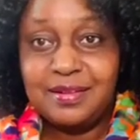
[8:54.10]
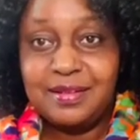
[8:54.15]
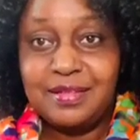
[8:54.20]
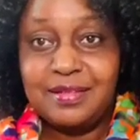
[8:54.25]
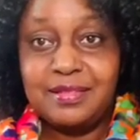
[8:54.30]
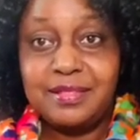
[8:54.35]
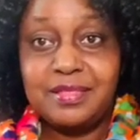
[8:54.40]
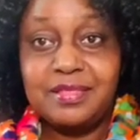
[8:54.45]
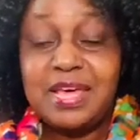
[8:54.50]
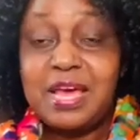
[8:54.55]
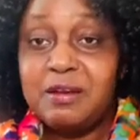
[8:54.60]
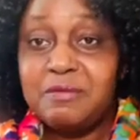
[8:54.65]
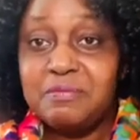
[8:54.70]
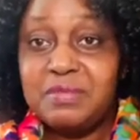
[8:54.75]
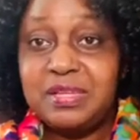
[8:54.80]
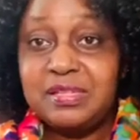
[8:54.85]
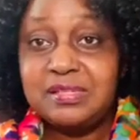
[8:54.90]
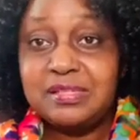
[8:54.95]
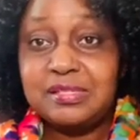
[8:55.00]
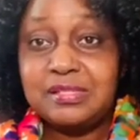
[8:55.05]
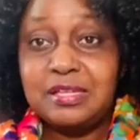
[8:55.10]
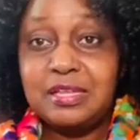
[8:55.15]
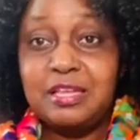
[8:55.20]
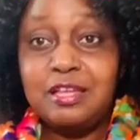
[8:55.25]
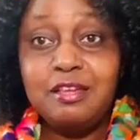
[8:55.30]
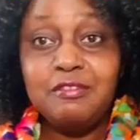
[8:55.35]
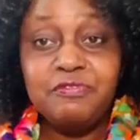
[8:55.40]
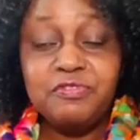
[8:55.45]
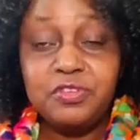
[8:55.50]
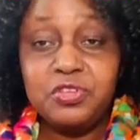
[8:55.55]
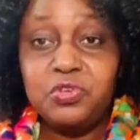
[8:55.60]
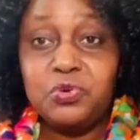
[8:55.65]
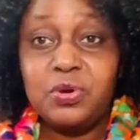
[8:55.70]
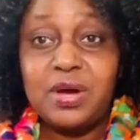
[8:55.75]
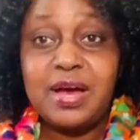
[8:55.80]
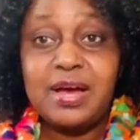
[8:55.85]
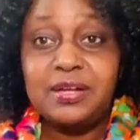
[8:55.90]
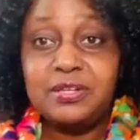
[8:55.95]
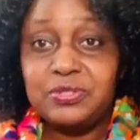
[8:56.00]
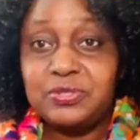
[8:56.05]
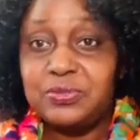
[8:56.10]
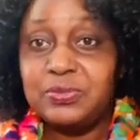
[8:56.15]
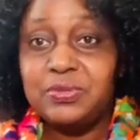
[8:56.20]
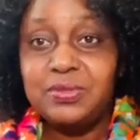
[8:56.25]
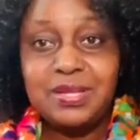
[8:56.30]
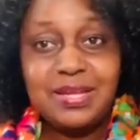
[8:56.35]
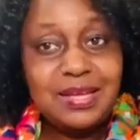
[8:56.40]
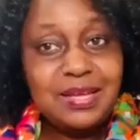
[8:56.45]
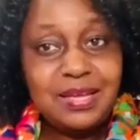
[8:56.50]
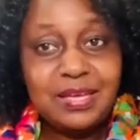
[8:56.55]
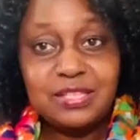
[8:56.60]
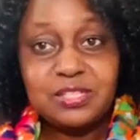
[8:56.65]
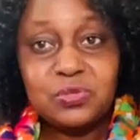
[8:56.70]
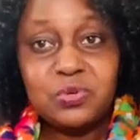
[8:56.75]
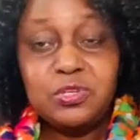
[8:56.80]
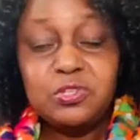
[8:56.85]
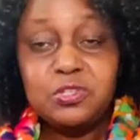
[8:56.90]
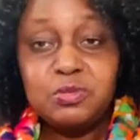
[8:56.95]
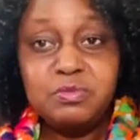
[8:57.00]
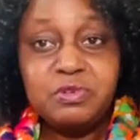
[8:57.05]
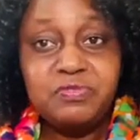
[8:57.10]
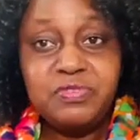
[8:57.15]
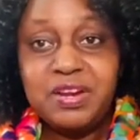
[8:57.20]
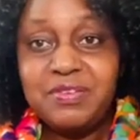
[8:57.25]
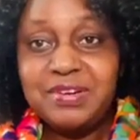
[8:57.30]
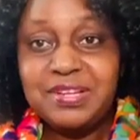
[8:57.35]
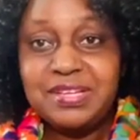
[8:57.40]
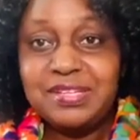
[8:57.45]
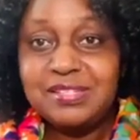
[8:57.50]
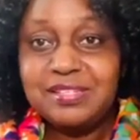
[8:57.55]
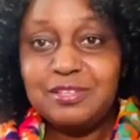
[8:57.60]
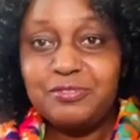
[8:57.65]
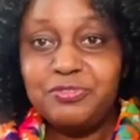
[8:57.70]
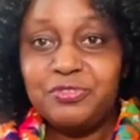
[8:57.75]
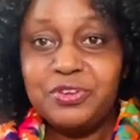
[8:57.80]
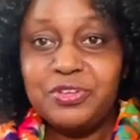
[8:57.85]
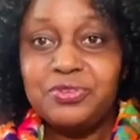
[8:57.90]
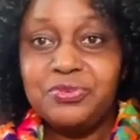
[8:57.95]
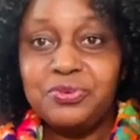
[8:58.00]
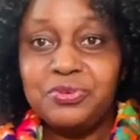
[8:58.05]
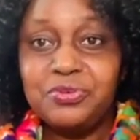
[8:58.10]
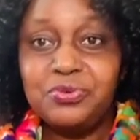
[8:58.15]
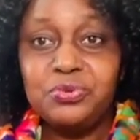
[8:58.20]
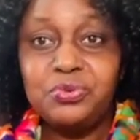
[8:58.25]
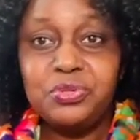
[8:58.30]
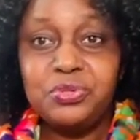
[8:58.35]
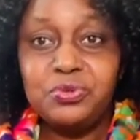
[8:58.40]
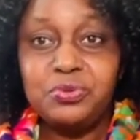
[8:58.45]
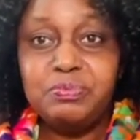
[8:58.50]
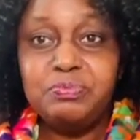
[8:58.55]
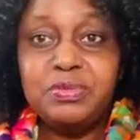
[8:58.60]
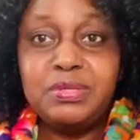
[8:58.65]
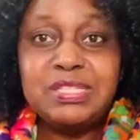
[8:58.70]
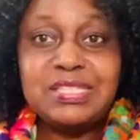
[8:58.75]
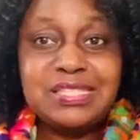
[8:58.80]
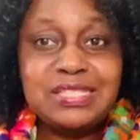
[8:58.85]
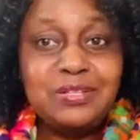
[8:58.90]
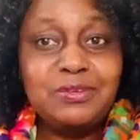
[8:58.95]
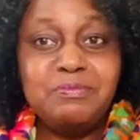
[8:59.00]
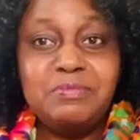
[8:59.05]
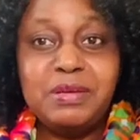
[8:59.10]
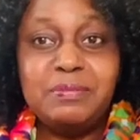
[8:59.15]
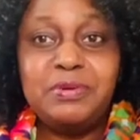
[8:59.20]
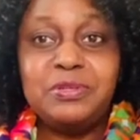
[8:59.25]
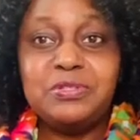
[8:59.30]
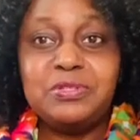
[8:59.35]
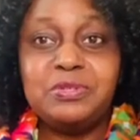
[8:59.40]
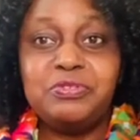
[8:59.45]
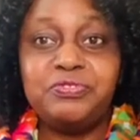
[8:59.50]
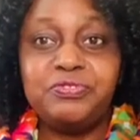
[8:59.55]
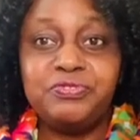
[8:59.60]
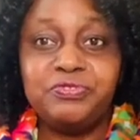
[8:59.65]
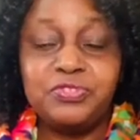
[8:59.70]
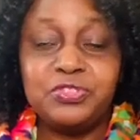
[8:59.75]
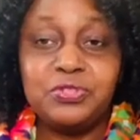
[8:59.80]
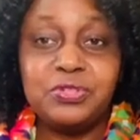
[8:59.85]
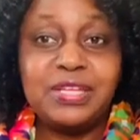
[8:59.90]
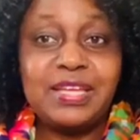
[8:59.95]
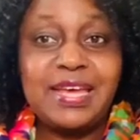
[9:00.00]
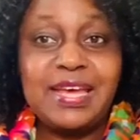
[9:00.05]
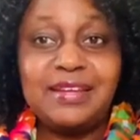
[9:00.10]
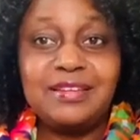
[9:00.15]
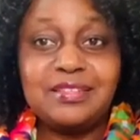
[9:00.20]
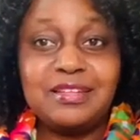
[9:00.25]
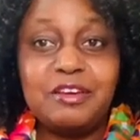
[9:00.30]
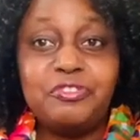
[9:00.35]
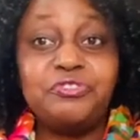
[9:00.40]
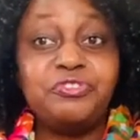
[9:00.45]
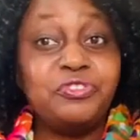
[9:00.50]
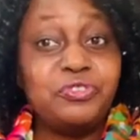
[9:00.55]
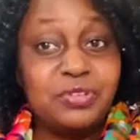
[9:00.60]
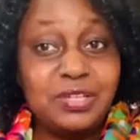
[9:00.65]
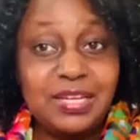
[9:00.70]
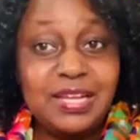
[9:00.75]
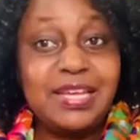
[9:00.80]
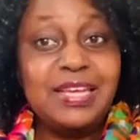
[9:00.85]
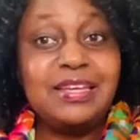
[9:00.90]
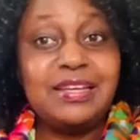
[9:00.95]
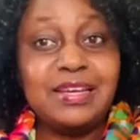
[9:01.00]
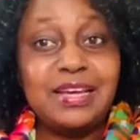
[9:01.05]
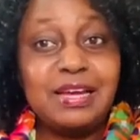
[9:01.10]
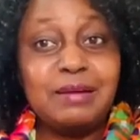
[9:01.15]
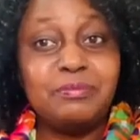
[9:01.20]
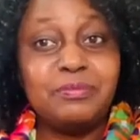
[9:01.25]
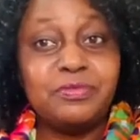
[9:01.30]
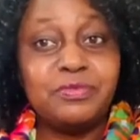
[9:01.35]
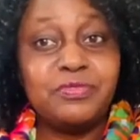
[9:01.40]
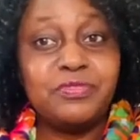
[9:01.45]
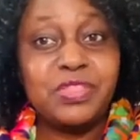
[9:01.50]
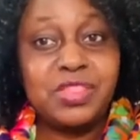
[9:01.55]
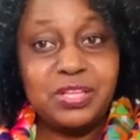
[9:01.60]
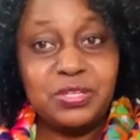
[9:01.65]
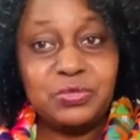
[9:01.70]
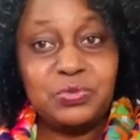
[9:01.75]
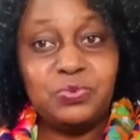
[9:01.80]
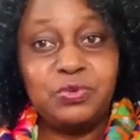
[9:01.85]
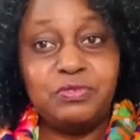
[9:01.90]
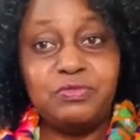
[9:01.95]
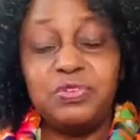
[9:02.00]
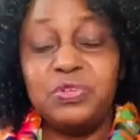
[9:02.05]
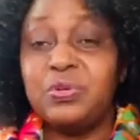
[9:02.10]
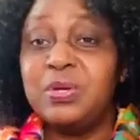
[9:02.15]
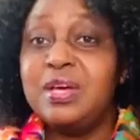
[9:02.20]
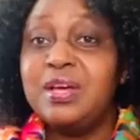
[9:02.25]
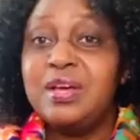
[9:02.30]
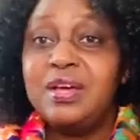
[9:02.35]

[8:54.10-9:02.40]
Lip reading: That means if you are two, it's going to be very easy for you. You still be able to get a full income for the two of you.